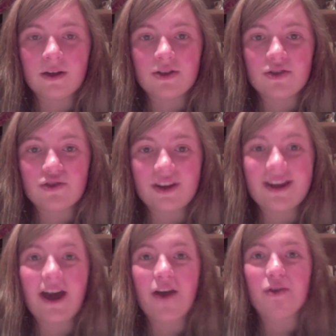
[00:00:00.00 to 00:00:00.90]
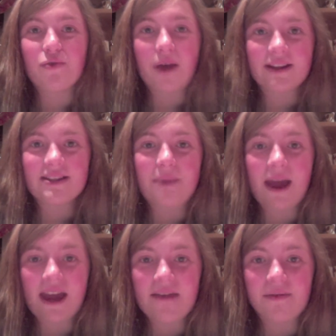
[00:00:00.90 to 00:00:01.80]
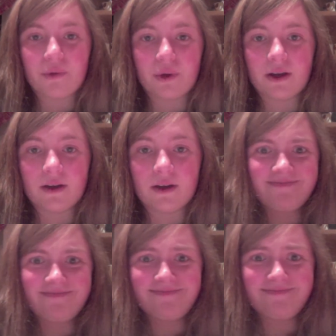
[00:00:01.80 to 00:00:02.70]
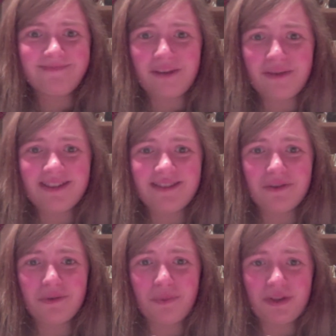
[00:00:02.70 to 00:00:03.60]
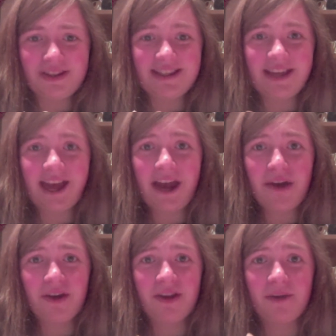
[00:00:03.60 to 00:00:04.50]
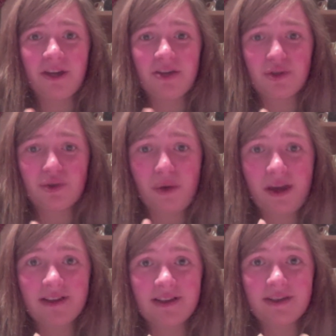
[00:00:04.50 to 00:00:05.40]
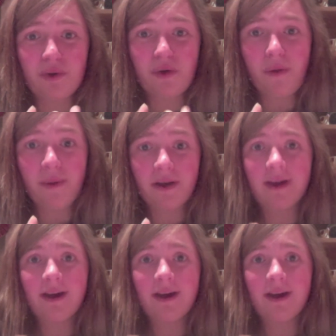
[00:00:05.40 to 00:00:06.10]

She's trying to get her gran to pay for it. It was almost scary the way she was talking to this poor woman.